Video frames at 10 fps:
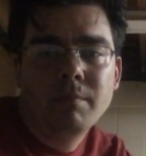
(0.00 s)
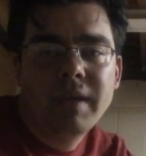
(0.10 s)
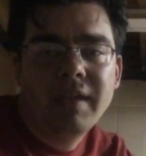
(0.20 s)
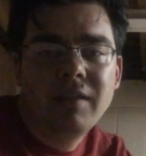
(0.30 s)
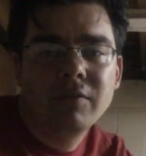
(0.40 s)

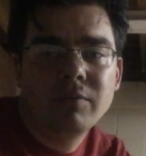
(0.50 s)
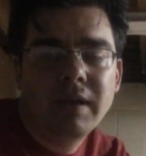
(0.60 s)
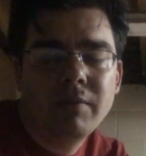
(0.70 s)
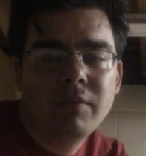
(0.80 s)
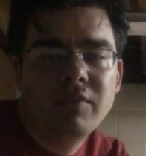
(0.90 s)
But here's what
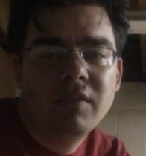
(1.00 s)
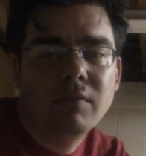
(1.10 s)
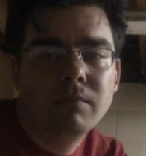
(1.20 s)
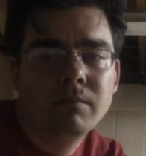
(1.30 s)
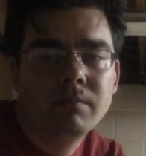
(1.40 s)
I would
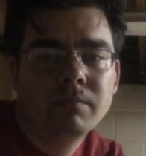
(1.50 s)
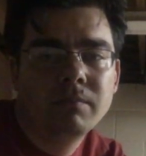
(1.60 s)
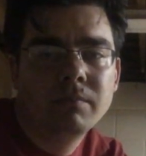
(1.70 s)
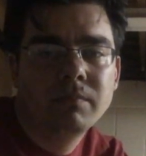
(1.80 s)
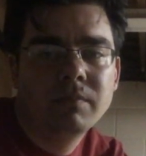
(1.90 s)
do.
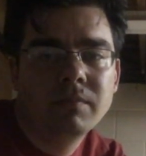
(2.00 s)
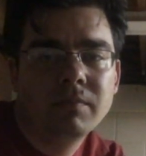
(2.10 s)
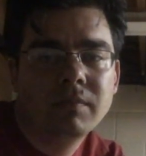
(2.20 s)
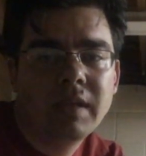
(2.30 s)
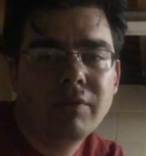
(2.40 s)

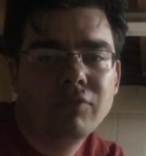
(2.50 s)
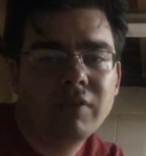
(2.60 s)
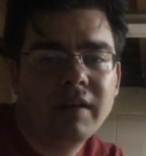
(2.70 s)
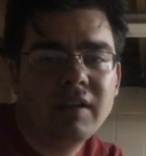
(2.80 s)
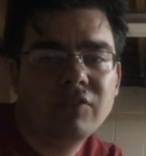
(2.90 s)
I would
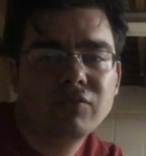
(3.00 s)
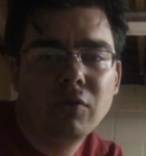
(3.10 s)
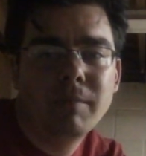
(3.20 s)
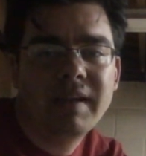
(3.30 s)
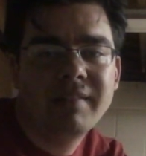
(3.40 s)
try to
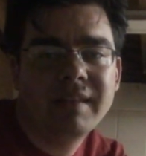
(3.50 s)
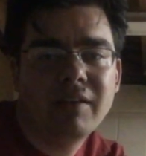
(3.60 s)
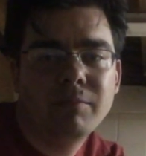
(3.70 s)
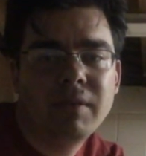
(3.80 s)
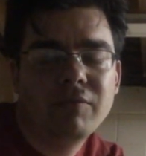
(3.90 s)
control
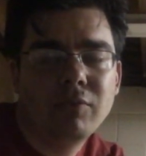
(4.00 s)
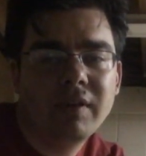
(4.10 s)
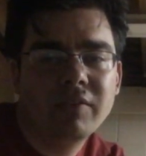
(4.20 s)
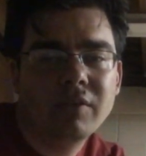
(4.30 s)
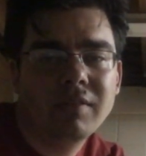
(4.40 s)
myself before
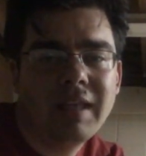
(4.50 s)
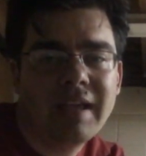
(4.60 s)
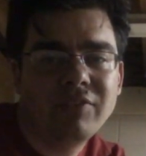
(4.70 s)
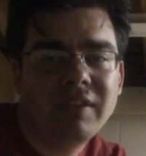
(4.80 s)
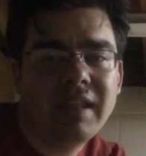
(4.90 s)
I start
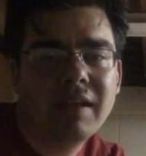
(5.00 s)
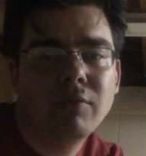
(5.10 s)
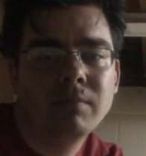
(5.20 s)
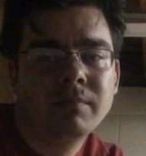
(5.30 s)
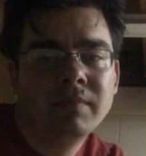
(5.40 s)
lashing
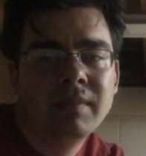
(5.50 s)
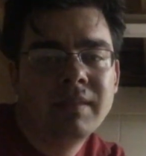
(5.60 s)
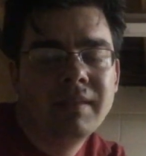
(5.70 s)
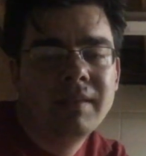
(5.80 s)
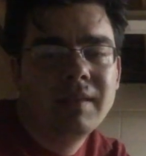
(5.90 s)
out
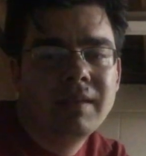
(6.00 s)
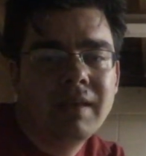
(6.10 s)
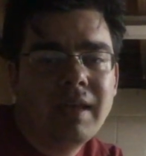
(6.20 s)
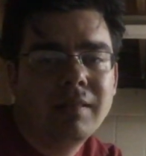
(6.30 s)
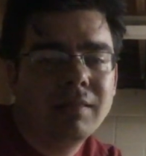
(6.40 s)

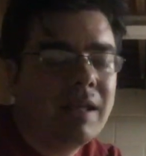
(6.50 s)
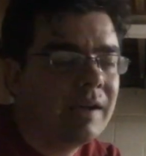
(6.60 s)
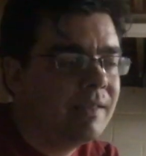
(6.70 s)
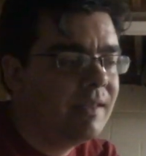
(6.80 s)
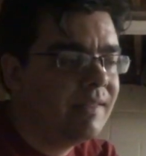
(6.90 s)
and
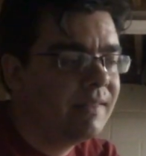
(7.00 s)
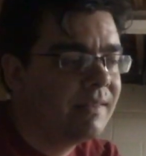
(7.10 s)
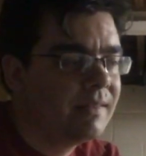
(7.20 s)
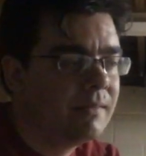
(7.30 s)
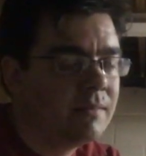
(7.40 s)
lock
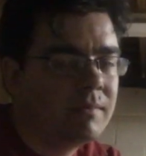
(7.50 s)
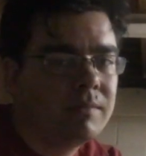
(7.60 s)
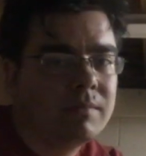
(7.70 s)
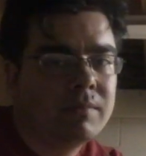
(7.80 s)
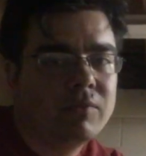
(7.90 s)
this
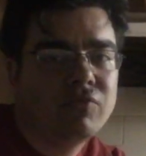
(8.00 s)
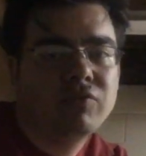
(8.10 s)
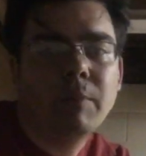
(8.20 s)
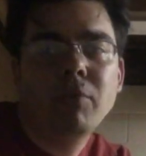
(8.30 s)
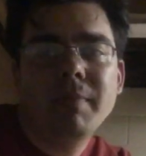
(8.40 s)

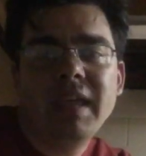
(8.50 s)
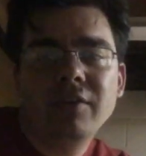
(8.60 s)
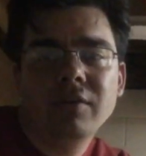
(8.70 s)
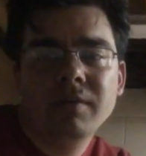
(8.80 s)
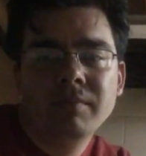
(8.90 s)

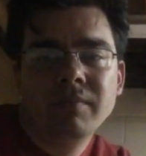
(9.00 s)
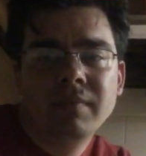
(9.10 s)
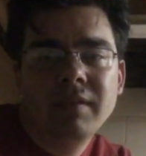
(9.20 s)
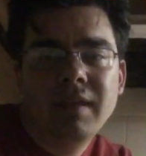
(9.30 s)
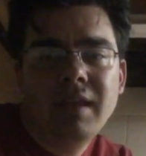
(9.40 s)
troublemaker
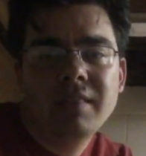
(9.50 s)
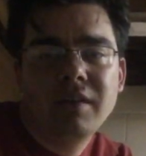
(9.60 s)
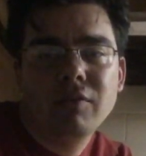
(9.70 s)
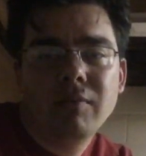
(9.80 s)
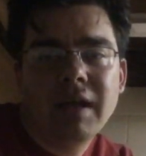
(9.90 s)
in the
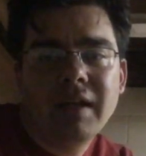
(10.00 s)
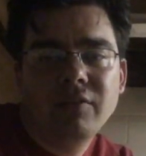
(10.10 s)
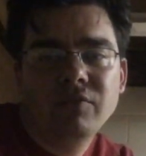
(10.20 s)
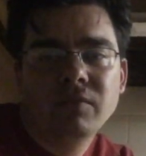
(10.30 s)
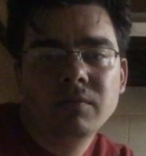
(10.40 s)

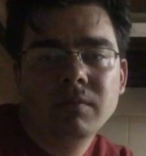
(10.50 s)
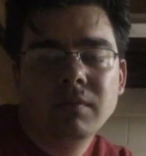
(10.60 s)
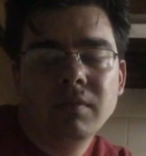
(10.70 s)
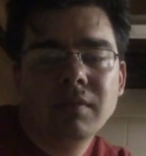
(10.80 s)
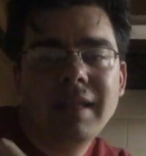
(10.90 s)
garage.
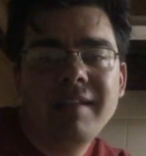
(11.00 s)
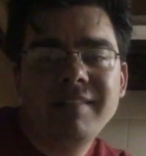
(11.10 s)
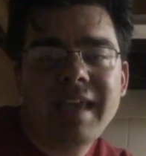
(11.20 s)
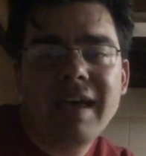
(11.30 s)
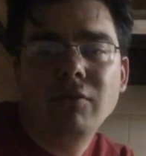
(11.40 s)

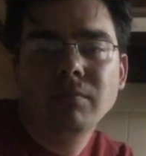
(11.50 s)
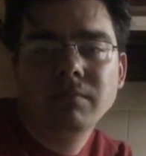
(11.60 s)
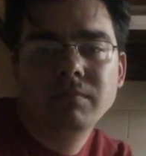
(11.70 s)
Lights out.